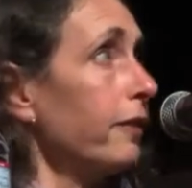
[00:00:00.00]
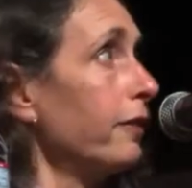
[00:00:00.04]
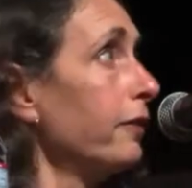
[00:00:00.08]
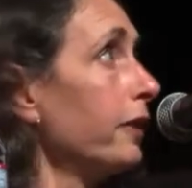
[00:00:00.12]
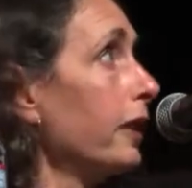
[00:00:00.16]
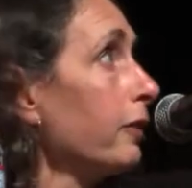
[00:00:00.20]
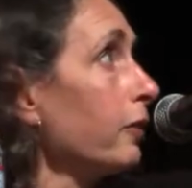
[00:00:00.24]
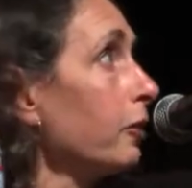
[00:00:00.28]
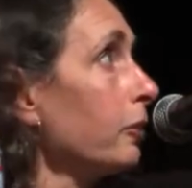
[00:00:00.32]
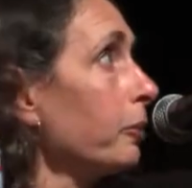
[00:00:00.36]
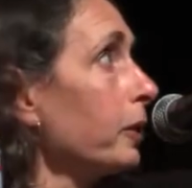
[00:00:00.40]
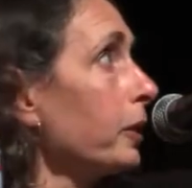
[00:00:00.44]
have
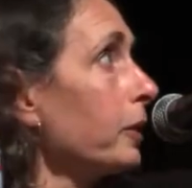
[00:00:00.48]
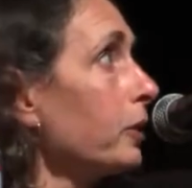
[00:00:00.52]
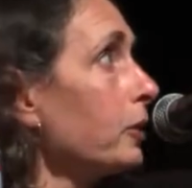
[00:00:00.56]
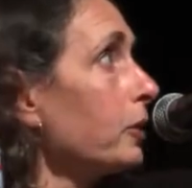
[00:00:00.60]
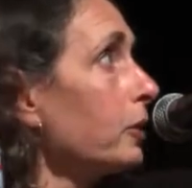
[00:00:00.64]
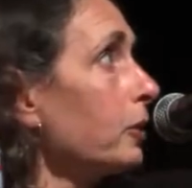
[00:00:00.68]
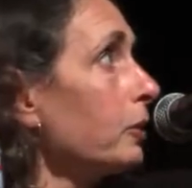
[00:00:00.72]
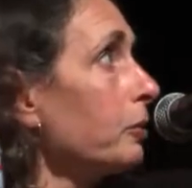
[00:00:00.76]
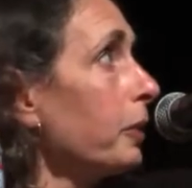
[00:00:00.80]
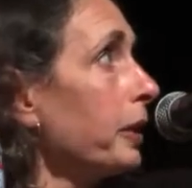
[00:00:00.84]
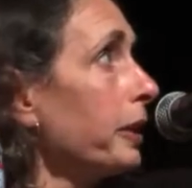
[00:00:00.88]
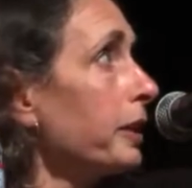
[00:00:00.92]
never been
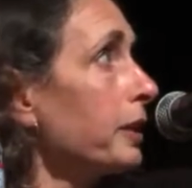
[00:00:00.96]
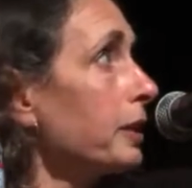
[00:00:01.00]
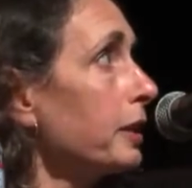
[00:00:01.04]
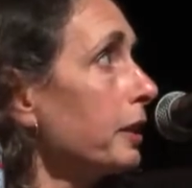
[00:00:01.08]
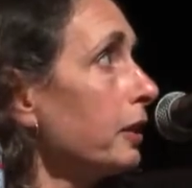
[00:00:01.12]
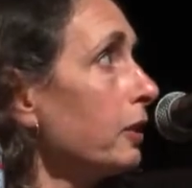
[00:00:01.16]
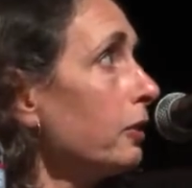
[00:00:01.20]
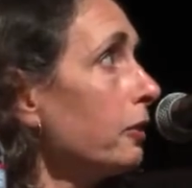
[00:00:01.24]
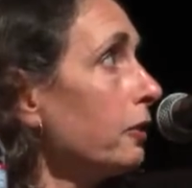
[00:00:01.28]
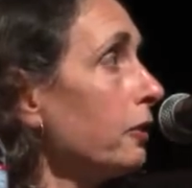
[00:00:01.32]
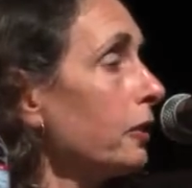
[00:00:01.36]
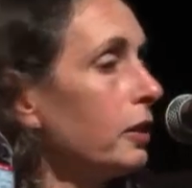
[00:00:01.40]
to
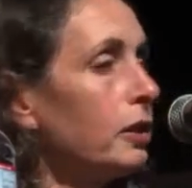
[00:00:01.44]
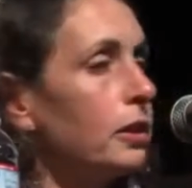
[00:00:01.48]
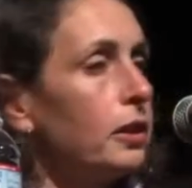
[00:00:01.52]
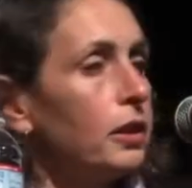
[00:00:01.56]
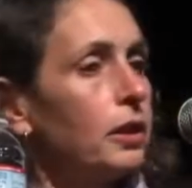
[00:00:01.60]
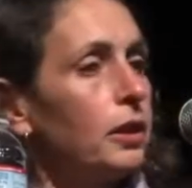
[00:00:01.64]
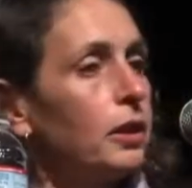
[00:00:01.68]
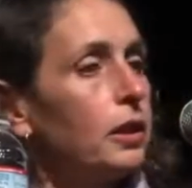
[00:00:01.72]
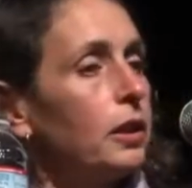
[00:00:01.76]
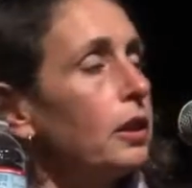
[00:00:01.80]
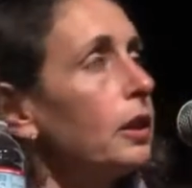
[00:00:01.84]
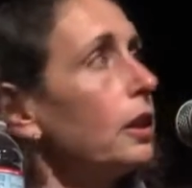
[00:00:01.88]
myself,
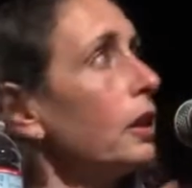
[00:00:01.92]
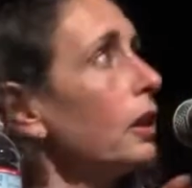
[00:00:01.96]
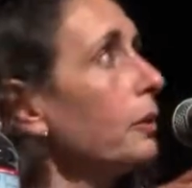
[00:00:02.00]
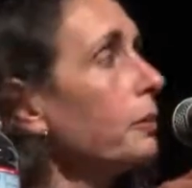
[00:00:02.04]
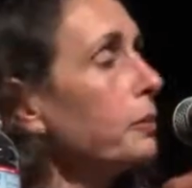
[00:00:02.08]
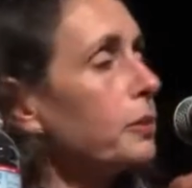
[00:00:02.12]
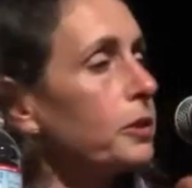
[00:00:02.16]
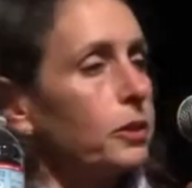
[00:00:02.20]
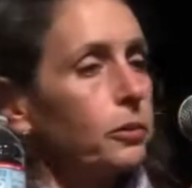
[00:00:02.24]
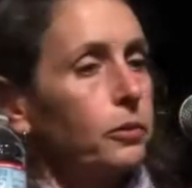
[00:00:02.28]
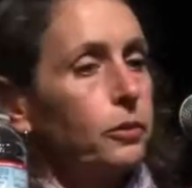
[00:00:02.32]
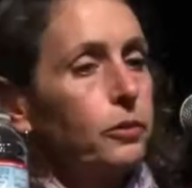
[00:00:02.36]

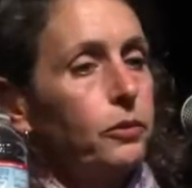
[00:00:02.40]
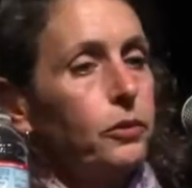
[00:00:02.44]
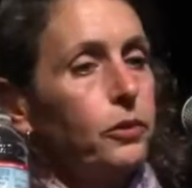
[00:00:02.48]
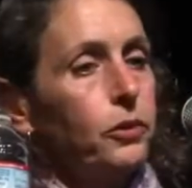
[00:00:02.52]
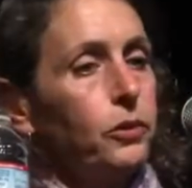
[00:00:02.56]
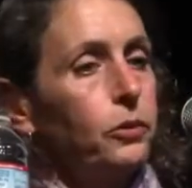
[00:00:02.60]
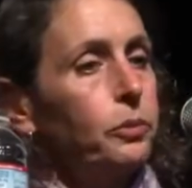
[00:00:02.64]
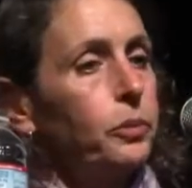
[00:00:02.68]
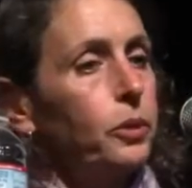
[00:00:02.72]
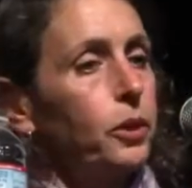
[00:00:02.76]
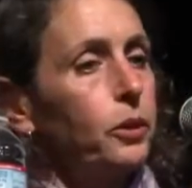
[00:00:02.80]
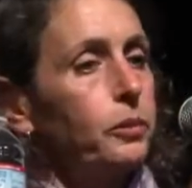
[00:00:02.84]
some of
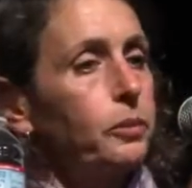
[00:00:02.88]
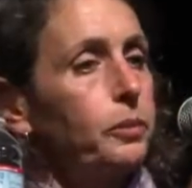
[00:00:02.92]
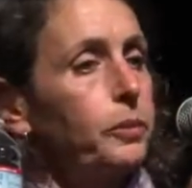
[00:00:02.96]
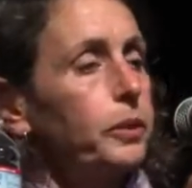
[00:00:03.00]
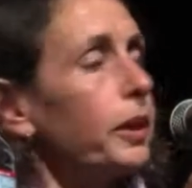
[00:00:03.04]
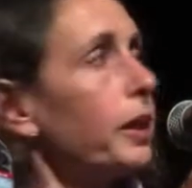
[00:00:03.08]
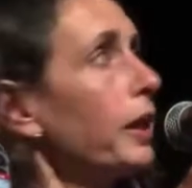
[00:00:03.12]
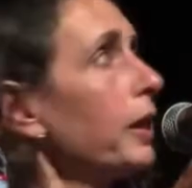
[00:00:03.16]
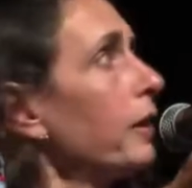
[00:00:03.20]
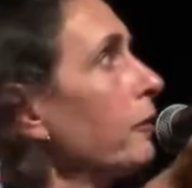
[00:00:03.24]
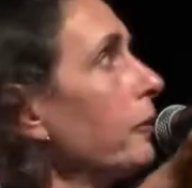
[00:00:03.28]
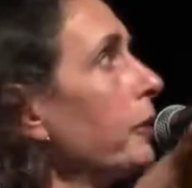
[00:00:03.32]
you
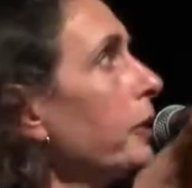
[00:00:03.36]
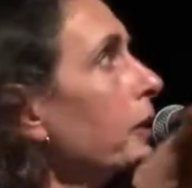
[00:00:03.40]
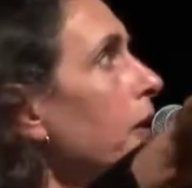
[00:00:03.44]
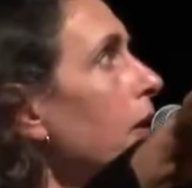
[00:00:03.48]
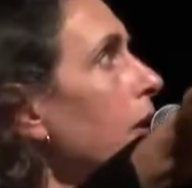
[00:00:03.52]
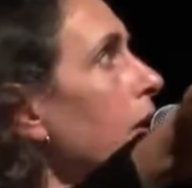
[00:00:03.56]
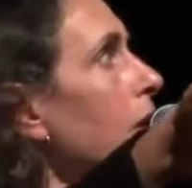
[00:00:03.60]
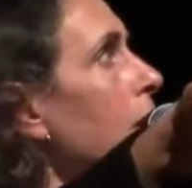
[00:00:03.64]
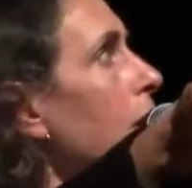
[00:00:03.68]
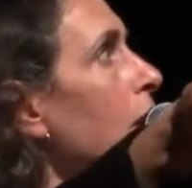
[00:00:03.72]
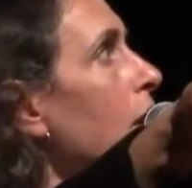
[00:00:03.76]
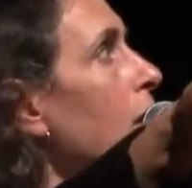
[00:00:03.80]
probably have
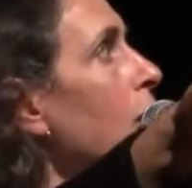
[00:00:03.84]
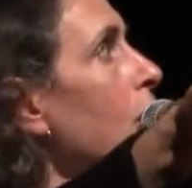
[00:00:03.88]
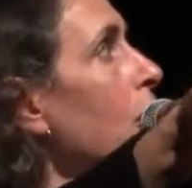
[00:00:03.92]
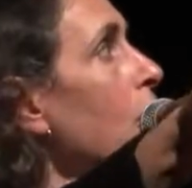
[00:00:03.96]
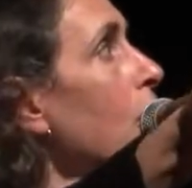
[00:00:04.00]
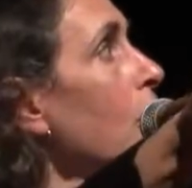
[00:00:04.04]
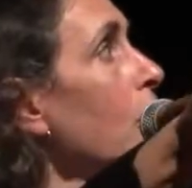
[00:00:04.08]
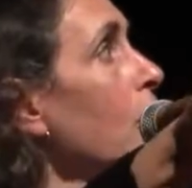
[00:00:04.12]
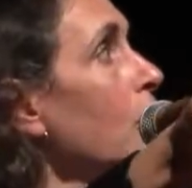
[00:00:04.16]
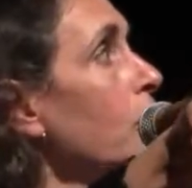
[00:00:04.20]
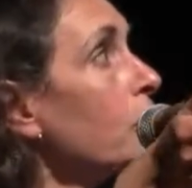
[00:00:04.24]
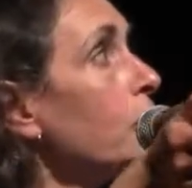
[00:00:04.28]
been,
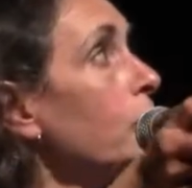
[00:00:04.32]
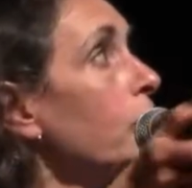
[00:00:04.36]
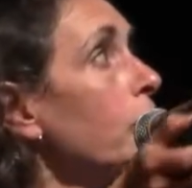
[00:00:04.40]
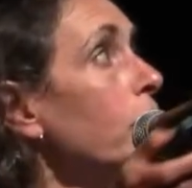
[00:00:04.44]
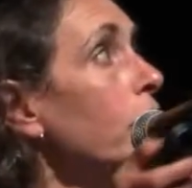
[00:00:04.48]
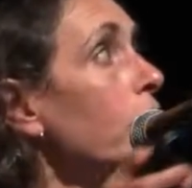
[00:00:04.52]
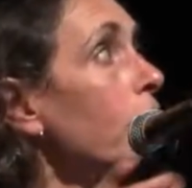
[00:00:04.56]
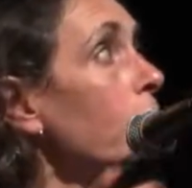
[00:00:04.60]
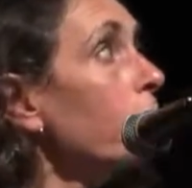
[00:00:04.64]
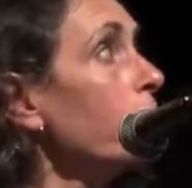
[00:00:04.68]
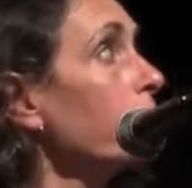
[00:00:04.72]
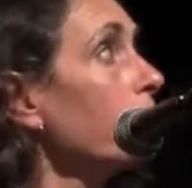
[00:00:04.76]
you
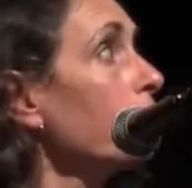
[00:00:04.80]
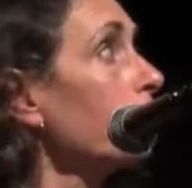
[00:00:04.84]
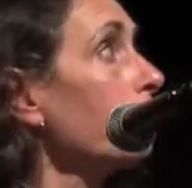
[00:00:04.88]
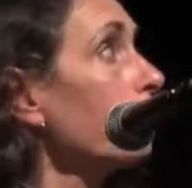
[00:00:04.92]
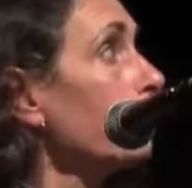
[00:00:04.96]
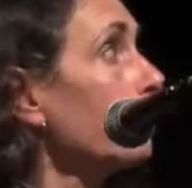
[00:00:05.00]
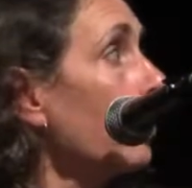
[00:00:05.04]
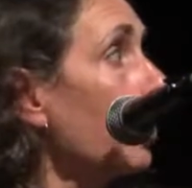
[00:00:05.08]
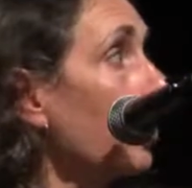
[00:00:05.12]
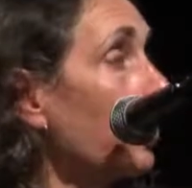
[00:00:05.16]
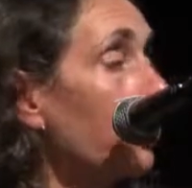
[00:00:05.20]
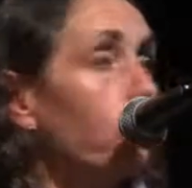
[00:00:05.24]
can go even
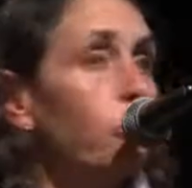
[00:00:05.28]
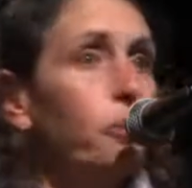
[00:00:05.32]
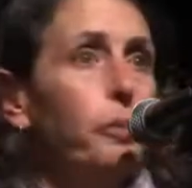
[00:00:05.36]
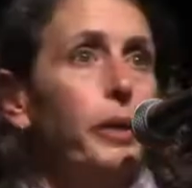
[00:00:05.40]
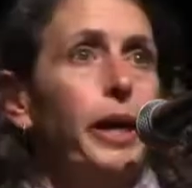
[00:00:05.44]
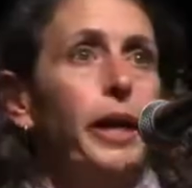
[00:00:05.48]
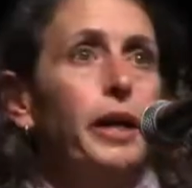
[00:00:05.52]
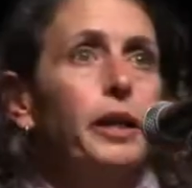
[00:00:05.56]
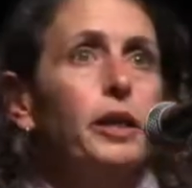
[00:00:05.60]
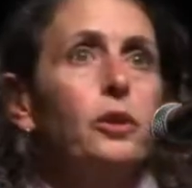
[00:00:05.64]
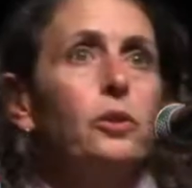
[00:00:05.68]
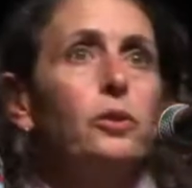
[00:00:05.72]
farther
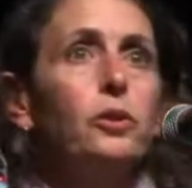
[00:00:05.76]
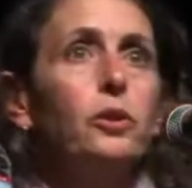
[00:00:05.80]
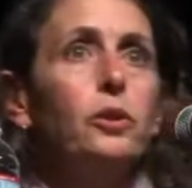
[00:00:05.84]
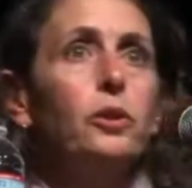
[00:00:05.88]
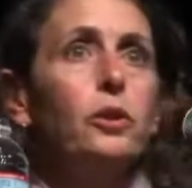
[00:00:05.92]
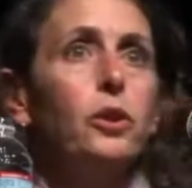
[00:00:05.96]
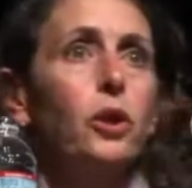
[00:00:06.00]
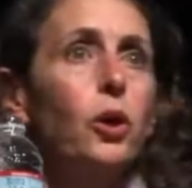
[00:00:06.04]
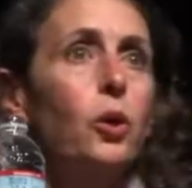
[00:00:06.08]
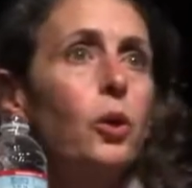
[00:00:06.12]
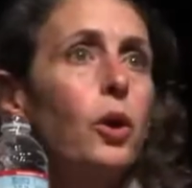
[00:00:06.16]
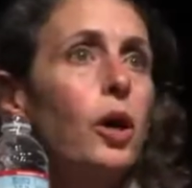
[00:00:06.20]
back. You
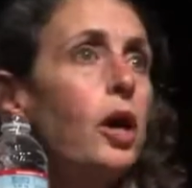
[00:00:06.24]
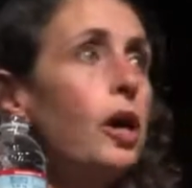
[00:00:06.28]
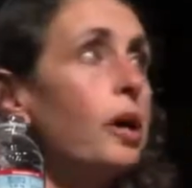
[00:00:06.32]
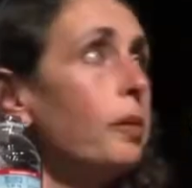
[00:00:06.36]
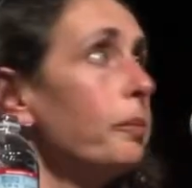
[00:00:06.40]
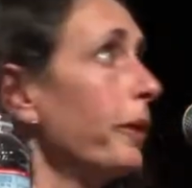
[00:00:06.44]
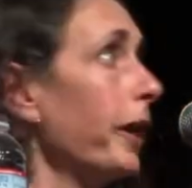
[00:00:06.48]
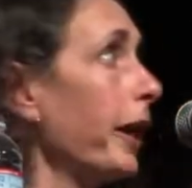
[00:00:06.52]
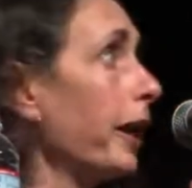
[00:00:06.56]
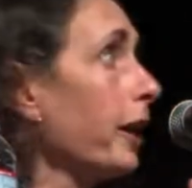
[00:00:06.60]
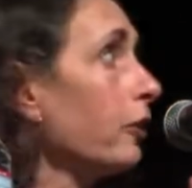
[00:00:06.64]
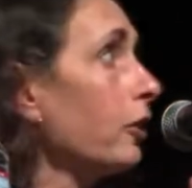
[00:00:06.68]
can go
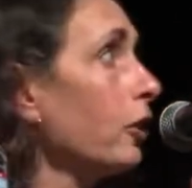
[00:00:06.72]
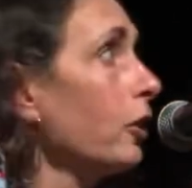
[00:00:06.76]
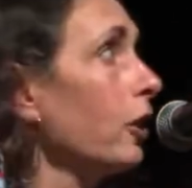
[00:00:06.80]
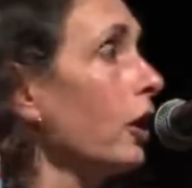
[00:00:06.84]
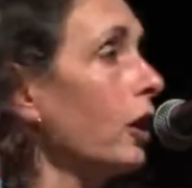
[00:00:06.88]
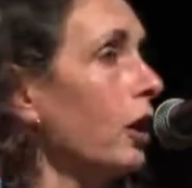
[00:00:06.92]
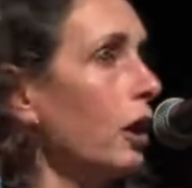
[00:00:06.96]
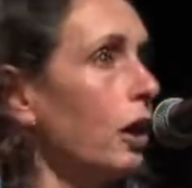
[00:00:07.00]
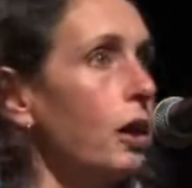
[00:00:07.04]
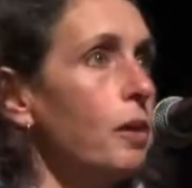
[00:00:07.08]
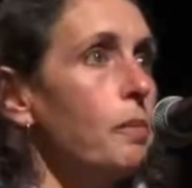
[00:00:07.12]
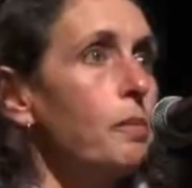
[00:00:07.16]
back
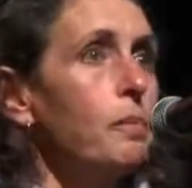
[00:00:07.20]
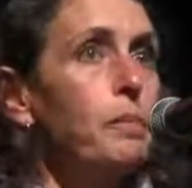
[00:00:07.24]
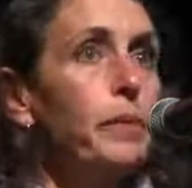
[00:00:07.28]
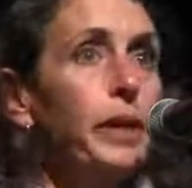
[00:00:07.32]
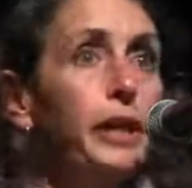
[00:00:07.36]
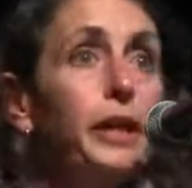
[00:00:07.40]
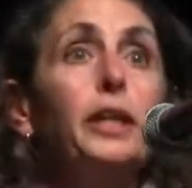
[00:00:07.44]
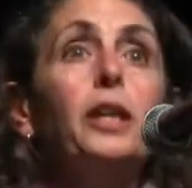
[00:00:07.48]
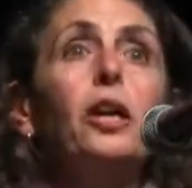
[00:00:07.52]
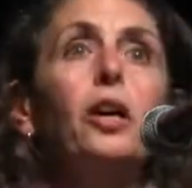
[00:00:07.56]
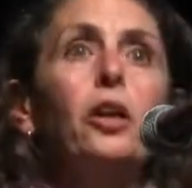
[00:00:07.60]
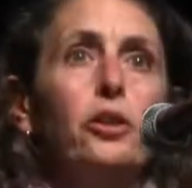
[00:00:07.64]

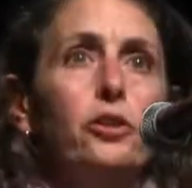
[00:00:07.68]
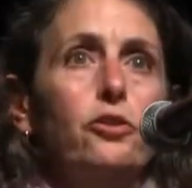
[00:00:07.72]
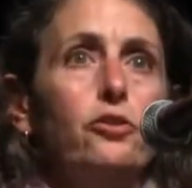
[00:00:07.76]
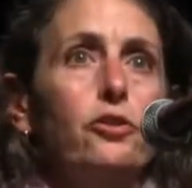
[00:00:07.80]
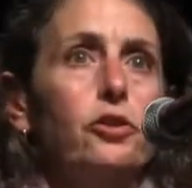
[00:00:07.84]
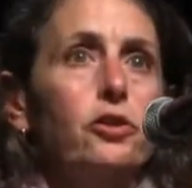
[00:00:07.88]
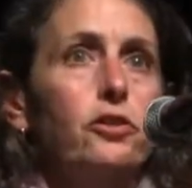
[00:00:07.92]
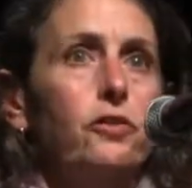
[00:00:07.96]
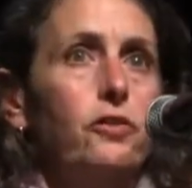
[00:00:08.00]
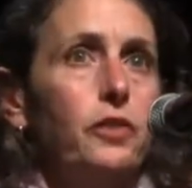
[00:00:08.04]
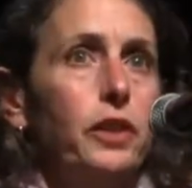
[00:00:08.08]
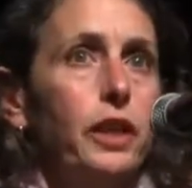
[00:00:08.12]
many
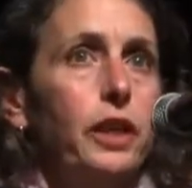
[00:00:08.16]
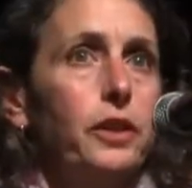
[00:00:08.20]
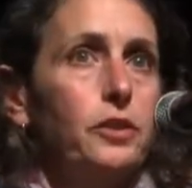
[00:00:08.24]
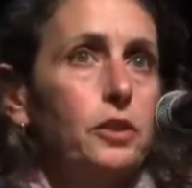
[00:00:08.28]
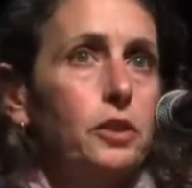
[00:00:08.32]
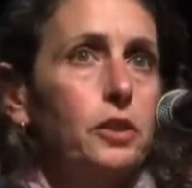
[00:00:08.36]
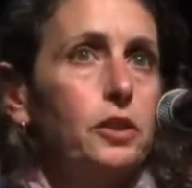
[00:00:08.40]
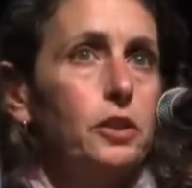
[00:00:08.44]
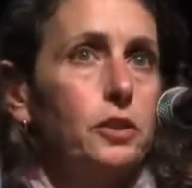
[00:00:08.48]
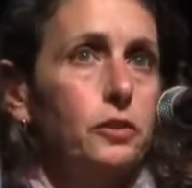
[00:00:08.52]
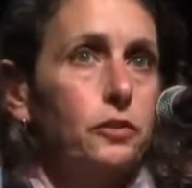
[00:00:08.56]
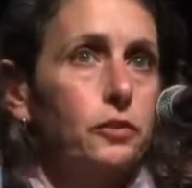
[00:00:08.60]
hundreds of
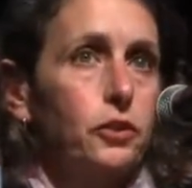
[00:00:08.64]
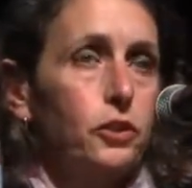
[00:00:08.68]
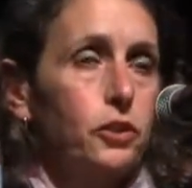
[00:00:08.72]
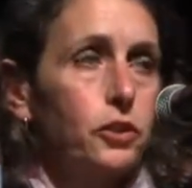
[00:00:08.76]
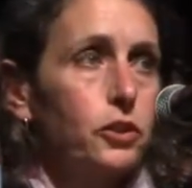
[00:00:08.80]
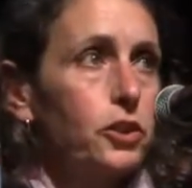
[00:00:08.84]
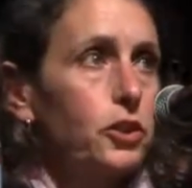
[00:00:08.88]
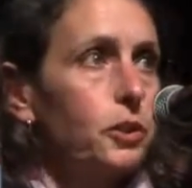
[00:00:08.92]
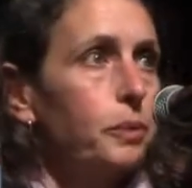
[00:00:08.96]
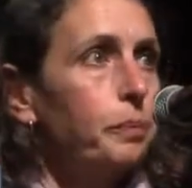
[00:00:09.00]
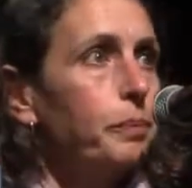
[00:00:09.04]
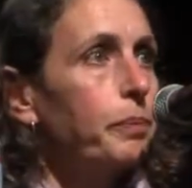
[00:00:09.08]
thousands of
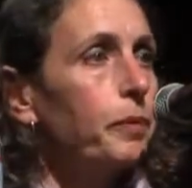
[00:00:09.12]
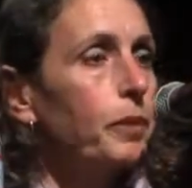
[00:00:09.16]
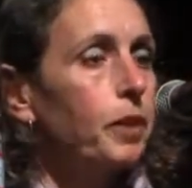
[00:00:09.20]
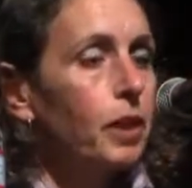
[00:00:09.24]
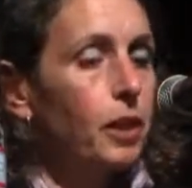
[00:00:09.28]
years.